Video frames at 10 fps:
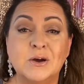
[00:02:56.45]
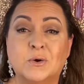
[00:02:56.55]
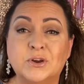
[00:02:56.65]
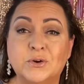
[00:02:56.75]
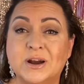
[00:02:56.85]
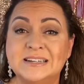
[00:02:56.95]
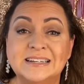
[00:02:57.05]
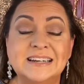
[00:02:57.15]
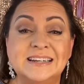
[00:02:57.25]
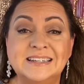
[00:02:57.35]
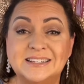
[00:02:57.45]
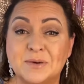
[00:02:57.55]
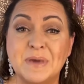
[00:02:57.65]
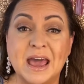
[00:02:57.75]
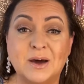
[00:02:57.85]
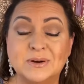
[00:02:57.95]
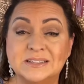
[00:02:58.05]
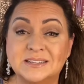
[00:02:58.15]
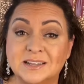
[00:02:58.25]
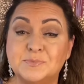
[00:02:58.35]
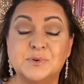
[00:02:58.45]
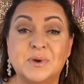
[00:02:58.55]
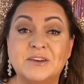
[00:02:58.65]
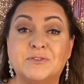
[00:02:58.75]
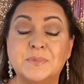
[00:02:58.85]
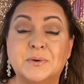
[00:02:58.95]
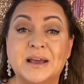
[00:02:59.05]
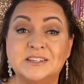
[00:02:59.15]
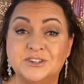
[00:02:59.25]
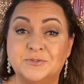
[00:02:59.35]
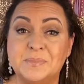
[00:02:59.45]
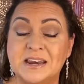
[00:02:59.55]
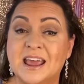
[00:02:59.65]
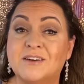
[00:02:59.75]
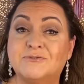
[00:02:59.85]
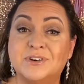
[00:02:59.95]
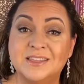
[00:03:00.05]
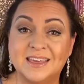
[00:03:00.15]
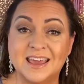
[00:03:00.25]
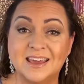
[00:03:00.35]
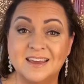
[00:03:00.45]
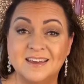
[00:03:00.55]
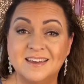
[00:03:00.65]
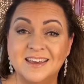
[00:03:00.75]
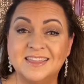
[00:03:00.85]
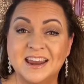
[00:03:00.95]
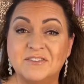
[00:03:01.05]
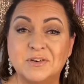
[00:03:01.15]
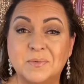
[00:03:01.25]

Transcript: or your identity somehow has slipped away from you as you've been everything that everyone